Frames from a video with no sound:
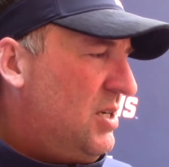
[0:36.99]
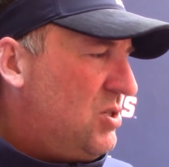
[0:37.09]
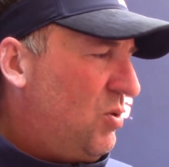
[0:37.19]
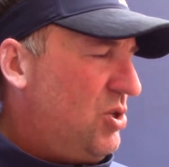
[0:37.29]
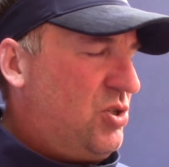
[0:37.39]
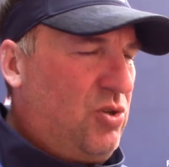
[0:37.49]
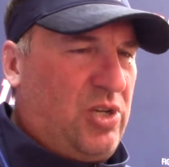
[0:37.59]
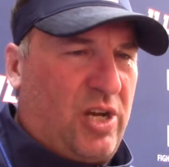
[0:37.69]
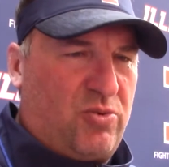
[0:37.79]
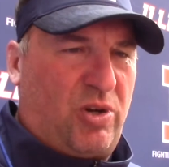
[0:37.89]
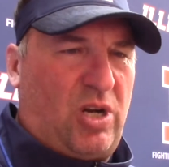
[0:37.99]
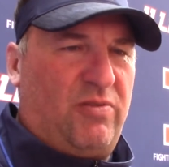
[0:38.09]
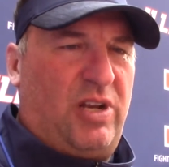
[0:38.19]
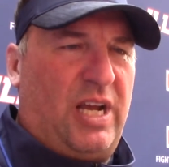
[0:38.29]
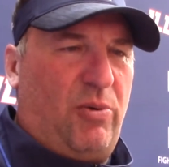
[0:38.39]
So we'll just use that as a
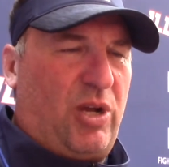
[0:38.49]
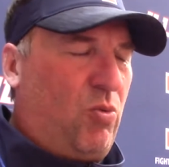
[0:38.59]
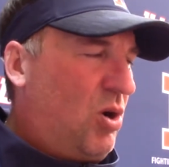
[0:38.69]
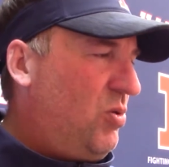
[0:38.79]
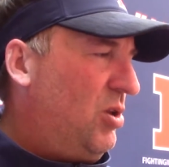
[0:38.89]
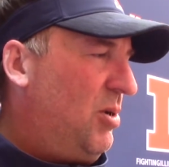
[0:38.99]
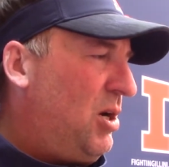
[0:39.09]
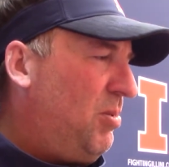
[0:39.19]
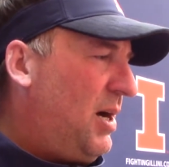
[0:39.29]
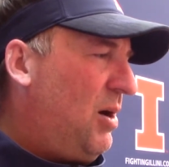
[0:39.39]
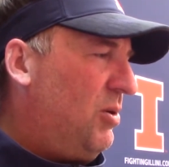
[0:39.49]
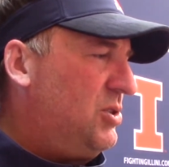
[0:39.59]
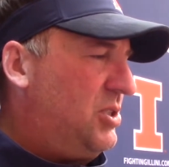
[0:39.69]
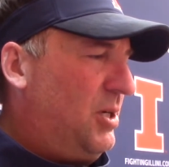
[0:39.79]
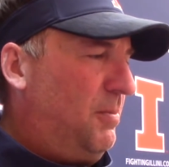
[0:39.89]
recovery day. We can work with them a couple hours.